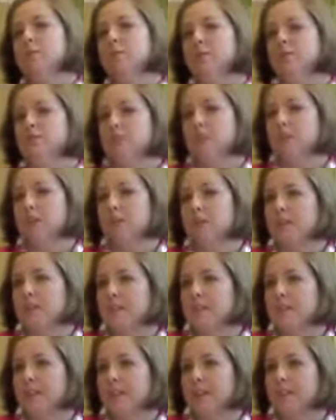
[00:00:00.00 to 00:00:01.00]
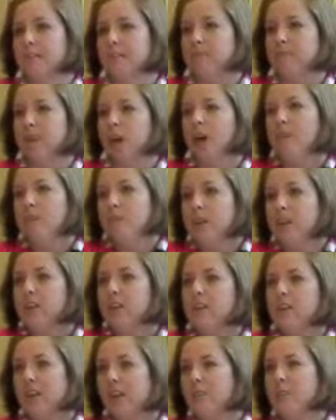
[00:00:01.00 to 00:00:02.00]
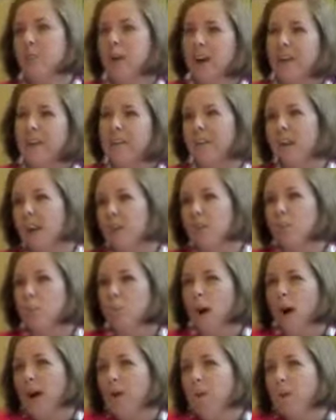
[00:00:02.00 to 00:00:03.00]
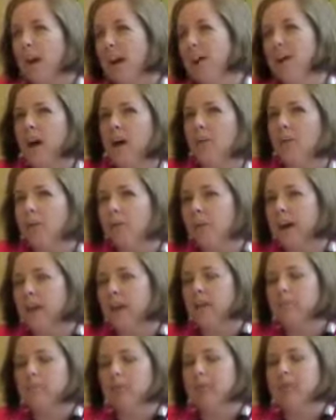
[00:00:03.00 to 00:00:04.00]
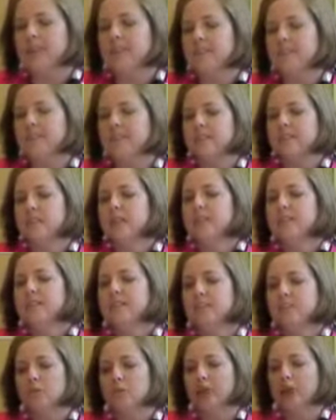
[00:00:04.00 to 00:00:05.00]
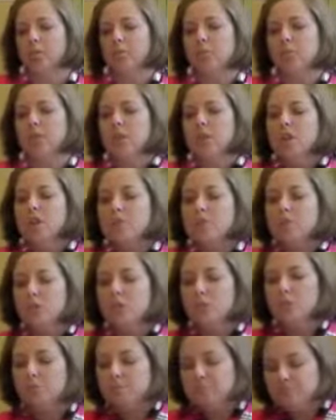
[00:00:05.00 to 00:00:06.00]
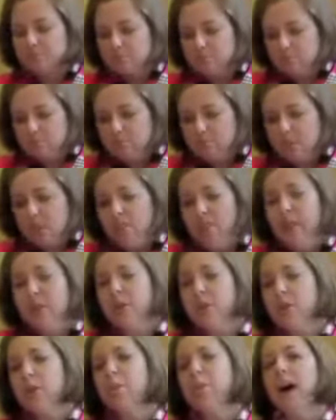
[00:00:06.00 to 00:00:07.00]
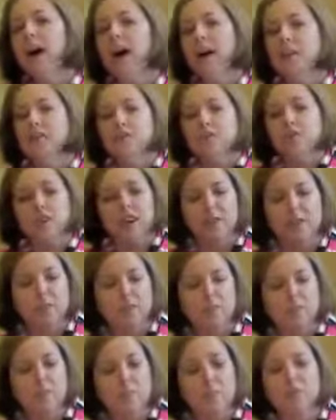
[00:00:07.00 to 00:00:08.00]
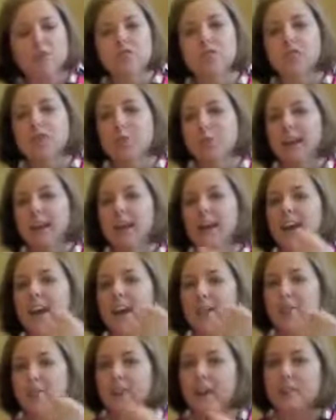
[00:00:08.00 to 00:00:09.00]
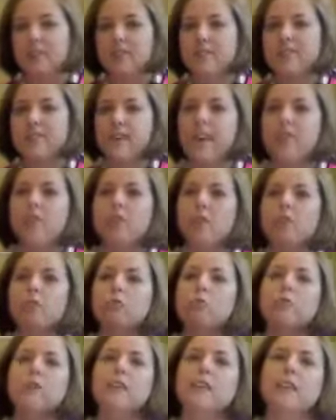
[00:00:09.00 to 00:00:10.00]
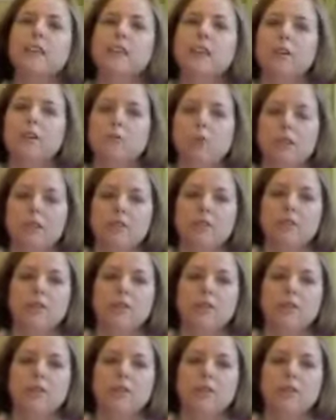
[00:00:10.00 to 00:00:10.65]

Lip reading: the ones you're going to want to study. Other than, like, why would I not want to write it? But that doesn't really help you. So that third pile, so you have 50 books and you might have 5 or 10 that are really the ones